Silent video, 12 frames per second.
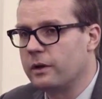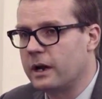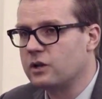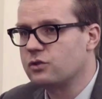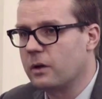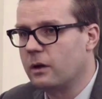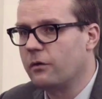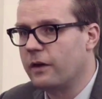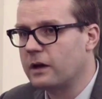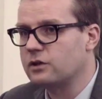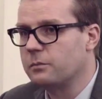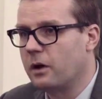The National Health
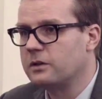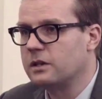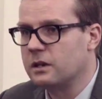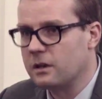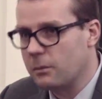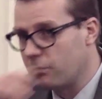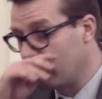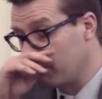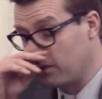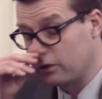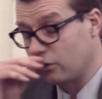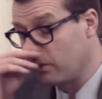Action Party and a number of
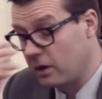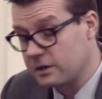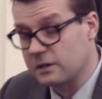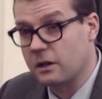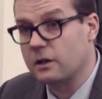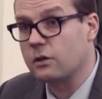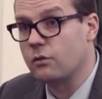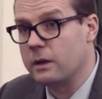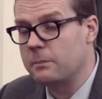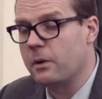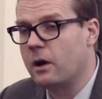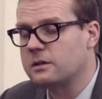political parties like the
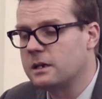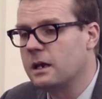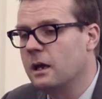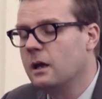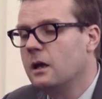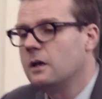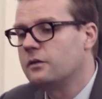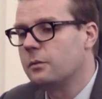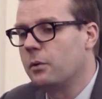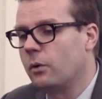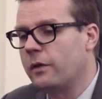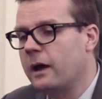Green Party
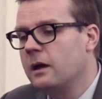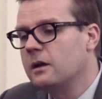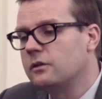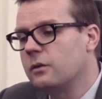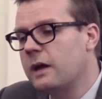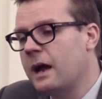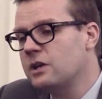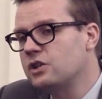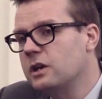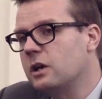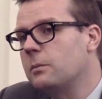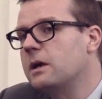support that. So
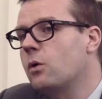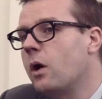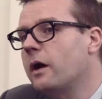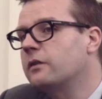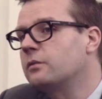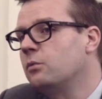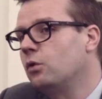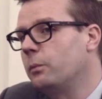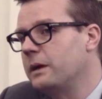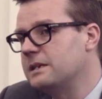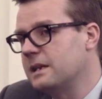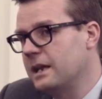it could be quite a small
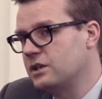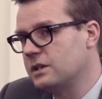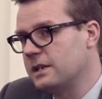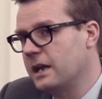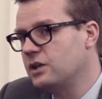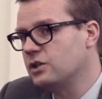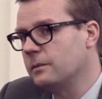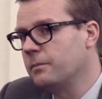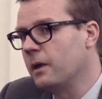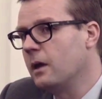piece of legislation.